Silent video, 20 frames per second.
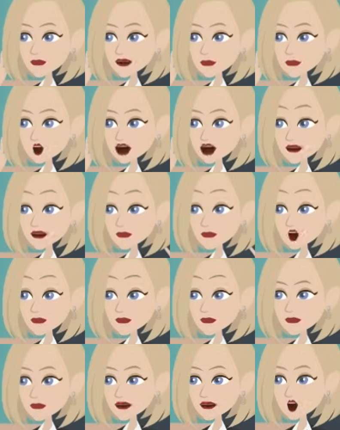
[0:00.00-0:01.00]
The key
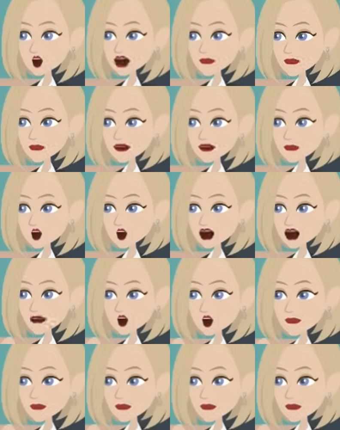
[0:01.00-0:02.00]
is consistent
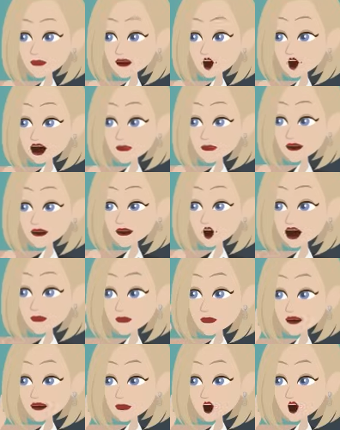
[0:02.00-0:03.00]
practice.
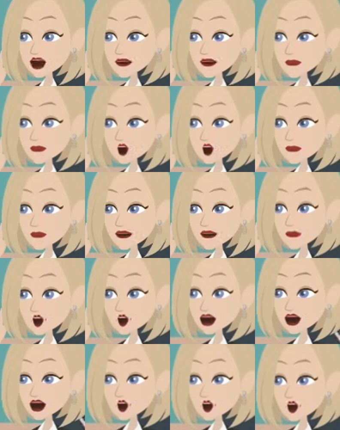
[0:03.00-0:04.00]
If you set a goal
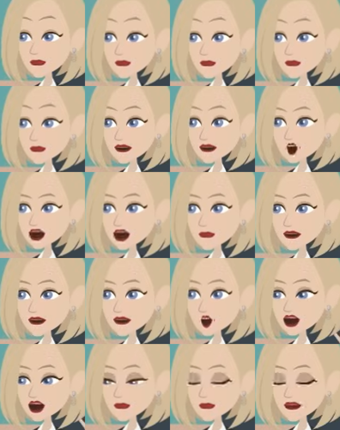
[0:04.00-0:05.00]
of learning just
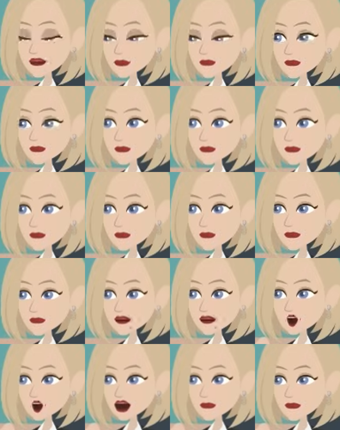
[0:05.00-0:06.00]
10 to 20
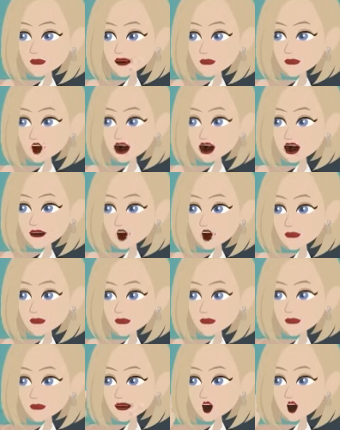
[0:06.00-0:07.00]
irregular verbs
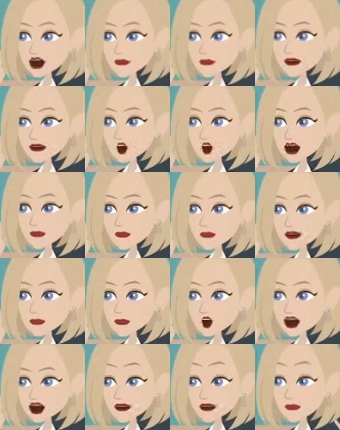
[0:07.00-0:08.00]
every week,
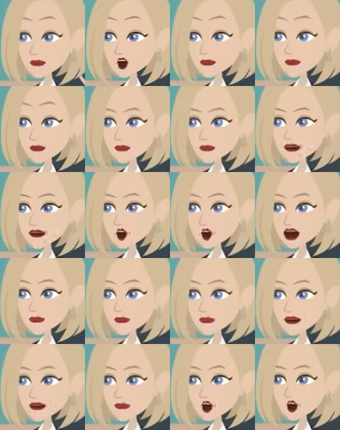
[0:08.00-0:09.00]
you will quickly
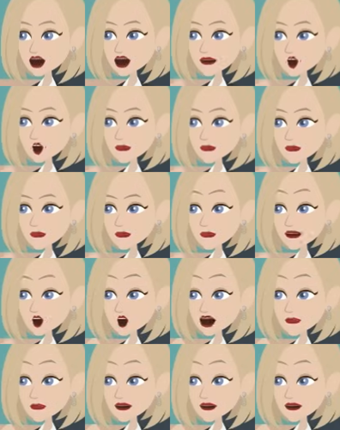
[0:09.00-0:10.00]
build a strong
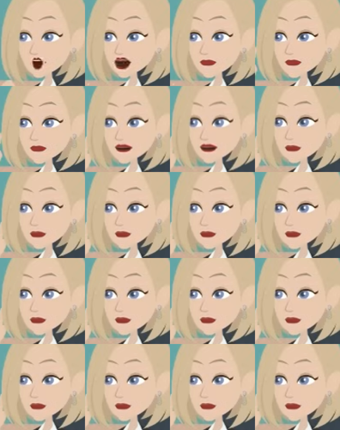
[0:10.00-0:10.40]
foundation.